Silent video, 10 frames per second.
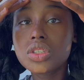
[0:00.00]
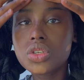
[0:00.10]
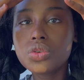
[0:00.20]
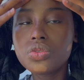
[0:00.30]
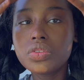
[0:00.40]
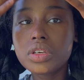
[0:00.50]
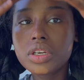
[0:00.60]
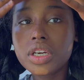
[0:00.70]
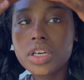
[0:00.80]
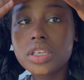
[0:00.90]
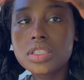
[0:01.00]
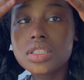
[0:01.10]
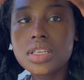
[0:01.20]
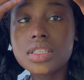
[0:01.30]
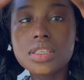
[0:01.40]
2 fingers
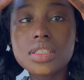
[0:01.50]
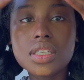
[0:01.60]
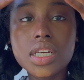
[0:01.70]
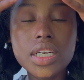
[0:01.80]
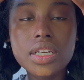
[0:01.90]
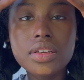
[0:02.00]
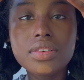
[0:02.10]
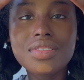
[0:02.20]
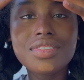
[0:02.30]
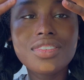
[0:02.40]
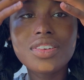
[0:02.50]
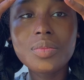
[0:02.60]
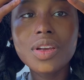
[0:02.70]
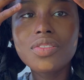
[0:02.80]
necessary for my